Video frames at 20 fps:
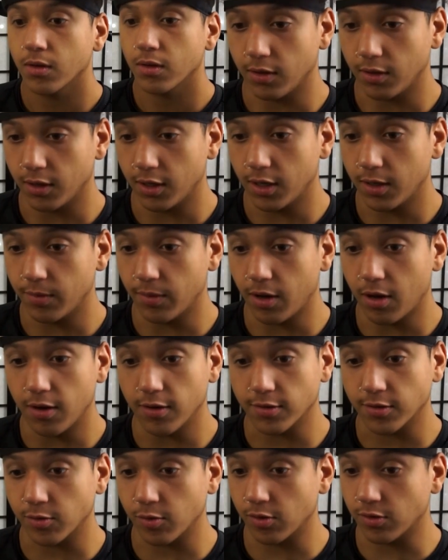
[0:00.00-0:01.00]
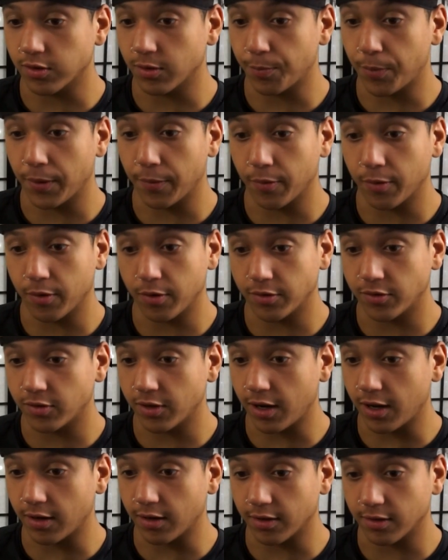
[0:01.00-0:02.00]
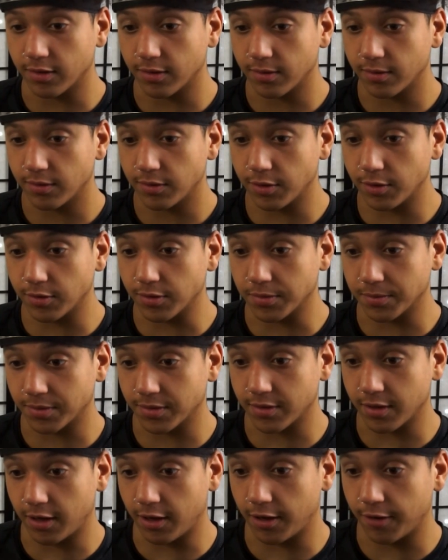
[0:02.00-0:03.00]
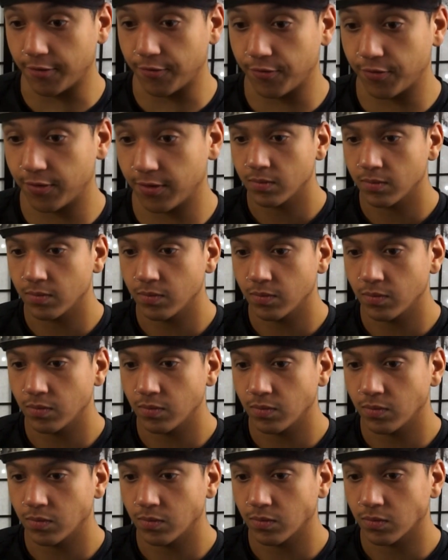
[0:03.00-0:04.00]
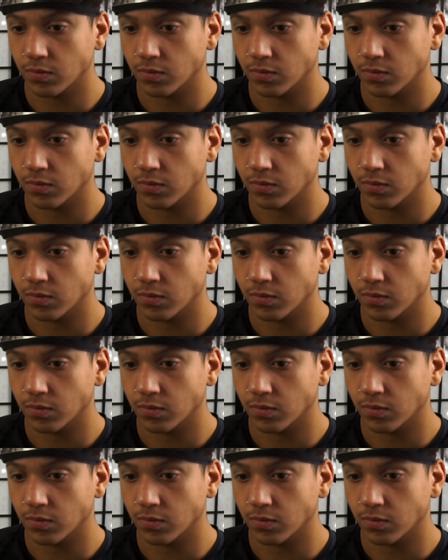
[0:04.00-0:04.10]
Yep, all sorts of people would try to do some stuff. We don't know that